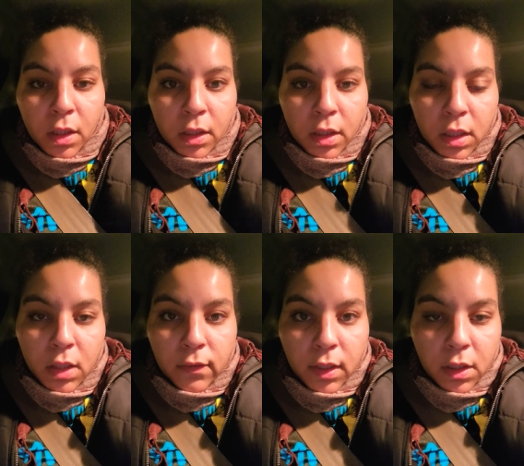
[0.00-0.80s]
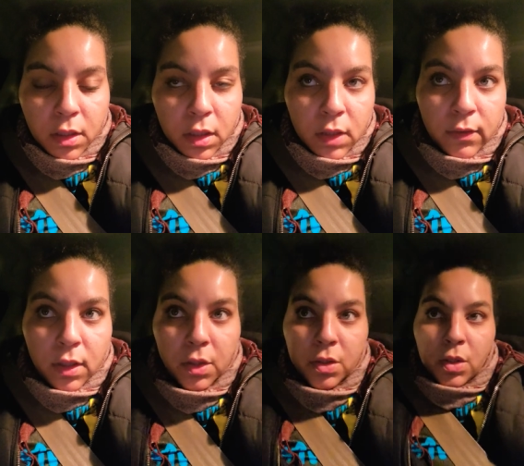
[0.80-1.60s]
Good evening, good
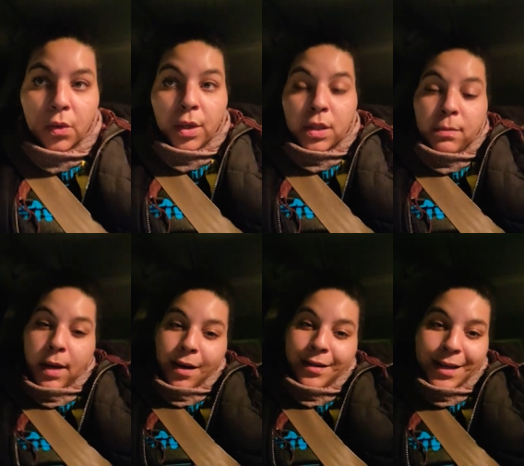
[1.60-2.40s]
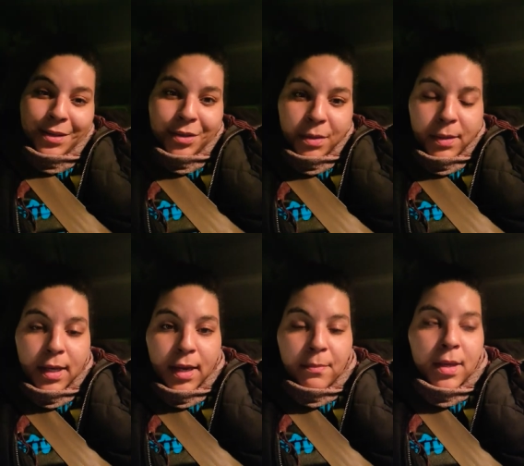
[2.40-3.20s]
evening. So it's about 9.30
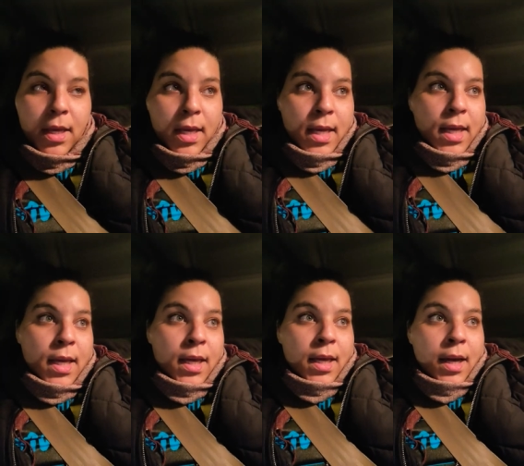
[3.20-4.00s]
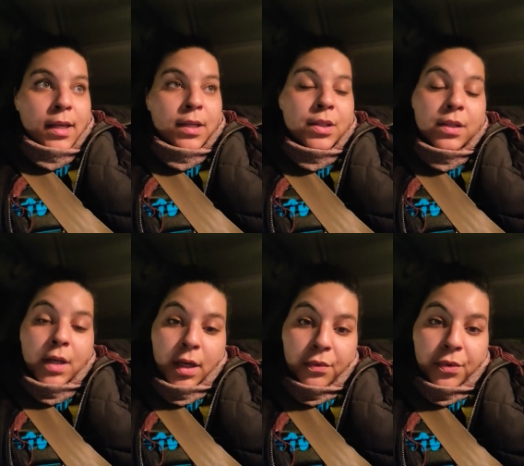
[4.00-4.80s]
p.m. and I just
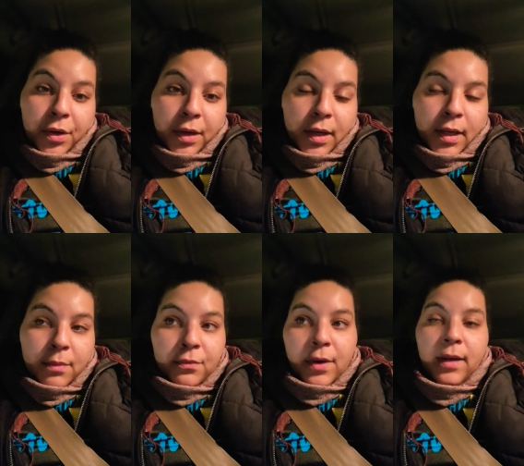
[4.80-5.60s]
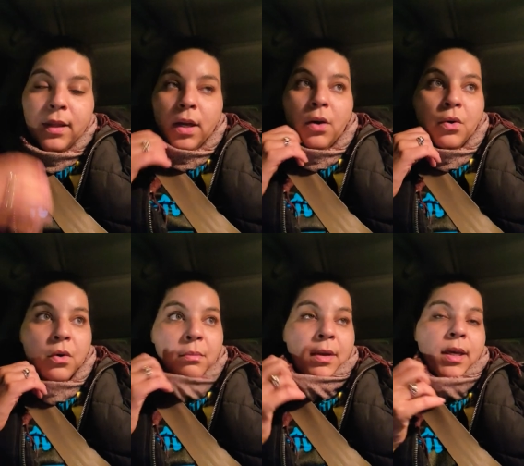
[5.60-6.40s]
got off work and I'm finally
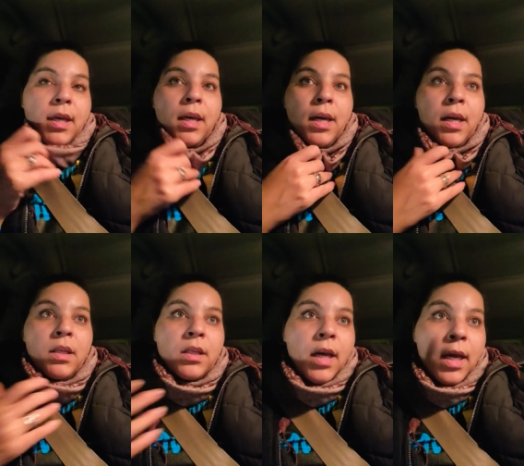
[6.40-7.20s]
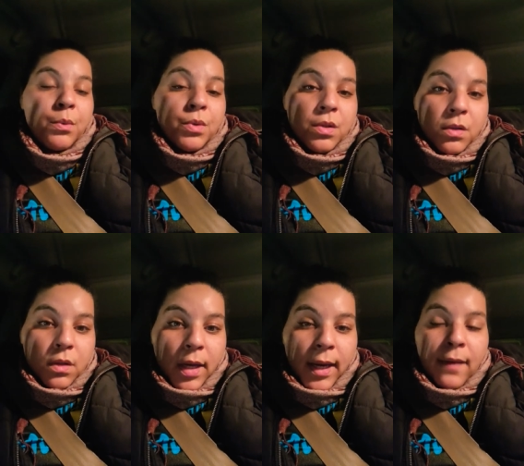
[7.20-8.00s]
home. And I was,
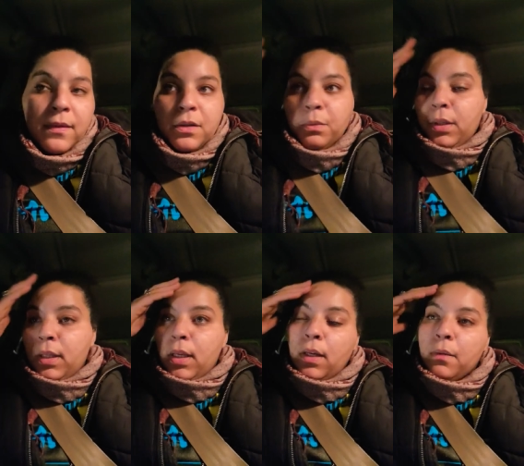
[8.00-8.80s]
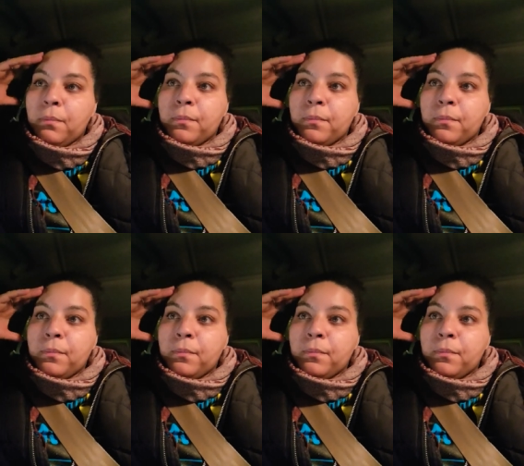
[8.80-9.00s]
I had this really